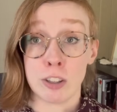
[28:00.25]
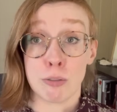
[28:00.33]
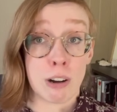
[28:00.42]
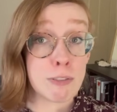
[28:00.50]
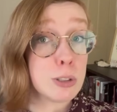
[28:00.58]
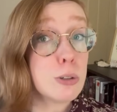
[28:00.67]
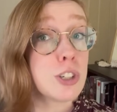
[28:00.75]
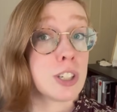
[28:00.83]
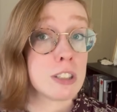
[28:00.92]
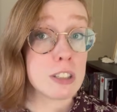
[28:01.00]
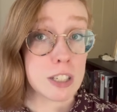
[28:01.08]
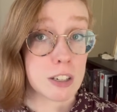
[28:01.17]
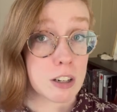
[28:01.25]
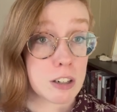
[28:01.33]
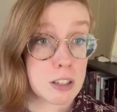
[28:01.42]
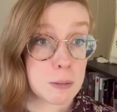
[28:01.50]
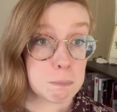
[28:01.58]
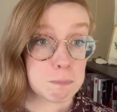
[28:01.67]
the revolution's
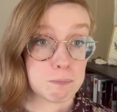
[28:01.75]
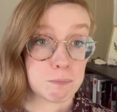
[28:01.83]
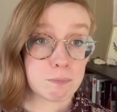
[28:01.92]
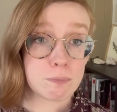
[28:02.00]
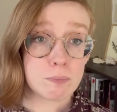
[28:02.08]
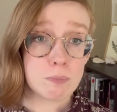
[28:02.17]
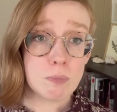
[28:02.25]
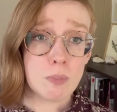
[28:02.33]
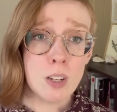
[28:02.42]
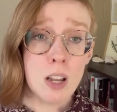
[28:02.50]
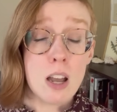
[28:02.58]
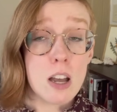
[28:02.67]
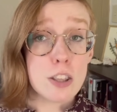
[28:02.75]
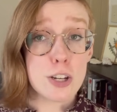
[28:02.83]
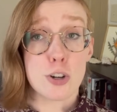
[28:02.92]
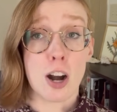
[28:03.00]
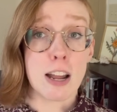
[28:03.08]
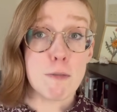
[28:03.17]
leaders. The
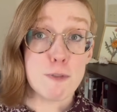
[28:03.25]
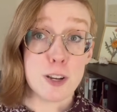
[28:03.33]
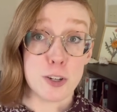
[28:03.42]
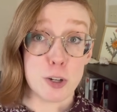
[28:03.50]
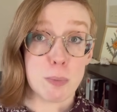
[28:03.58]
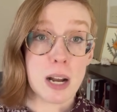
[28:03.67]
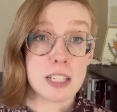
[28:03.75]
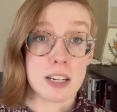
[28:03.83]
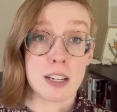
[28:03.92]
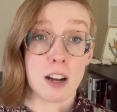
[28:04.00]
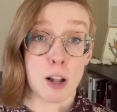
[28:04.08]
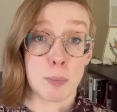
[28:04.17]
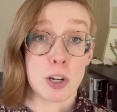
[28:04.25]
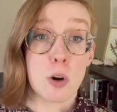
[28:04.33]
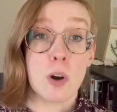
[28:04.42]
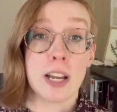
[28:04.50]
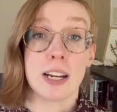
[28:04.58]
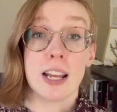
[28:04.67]
triumphant new president, Alma
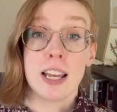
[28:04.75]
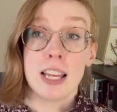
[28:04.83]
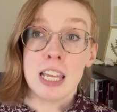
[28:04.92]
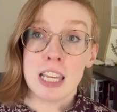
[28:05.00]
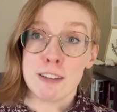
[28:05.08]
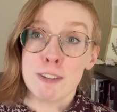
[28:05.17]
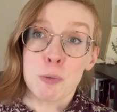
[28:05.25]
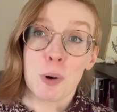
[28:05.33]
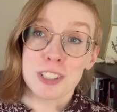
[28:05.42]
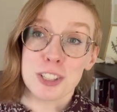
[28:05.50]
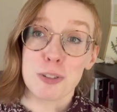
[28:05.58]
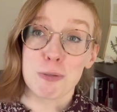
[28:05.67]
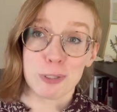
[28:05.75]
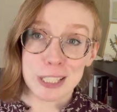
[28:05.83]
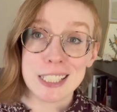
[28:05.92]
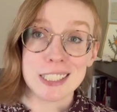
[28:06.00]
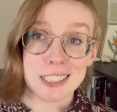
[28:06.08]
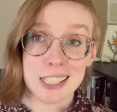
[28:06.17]
Coin, even wants to
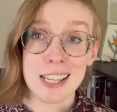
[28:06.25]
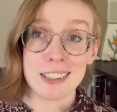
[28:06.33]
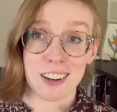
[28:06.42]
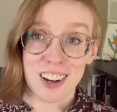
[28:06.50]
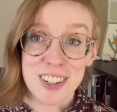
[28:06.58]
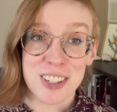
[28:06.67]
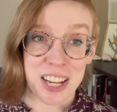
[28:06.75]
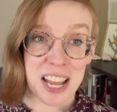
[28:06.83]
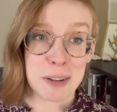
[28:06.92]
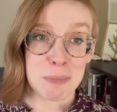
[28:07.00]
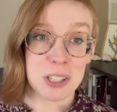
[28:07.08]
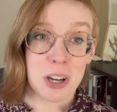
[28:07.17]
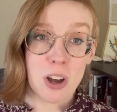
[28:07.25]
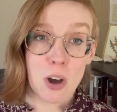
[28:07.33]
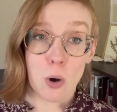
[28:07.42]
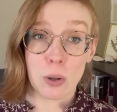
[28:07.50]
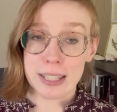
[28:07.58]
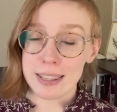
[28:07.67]
reinstate the Hunger Games,
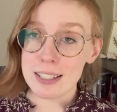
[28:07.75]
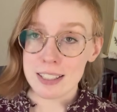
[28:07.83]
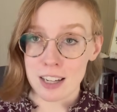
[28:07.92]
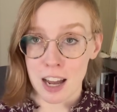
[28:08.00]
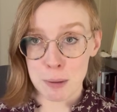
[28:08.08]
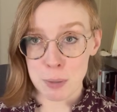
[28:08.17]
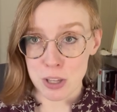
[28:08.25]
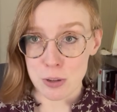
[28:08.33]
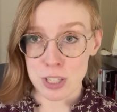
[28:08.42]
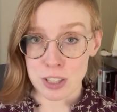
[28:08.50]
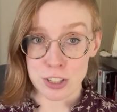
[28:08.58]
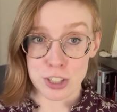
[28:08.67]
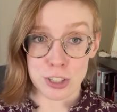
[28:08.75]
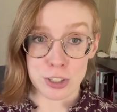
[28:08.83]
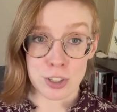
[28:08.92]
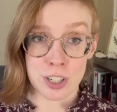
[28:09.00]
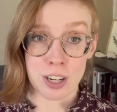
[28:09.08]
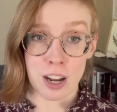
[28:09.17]
only this time using the
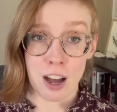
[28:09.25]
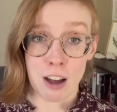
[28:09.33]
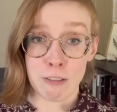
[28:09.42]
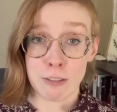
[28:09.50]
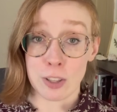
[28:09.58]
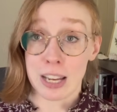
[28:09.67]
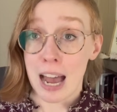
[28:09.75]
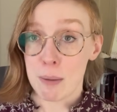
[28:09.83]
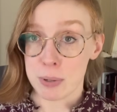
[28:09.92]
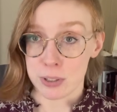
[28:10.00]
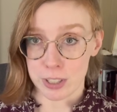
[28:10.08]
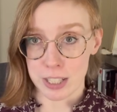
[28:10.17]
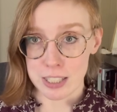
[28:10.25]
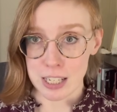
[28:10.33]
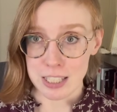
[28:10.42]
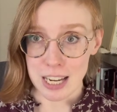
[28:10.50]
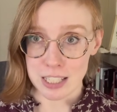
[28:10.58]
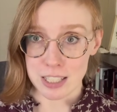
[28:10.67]
children of the capital as
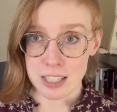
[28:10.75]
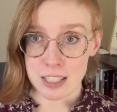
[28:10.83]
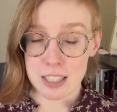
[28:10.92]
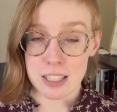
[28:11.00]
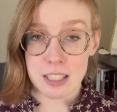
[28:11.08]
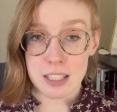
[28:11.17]
contestants.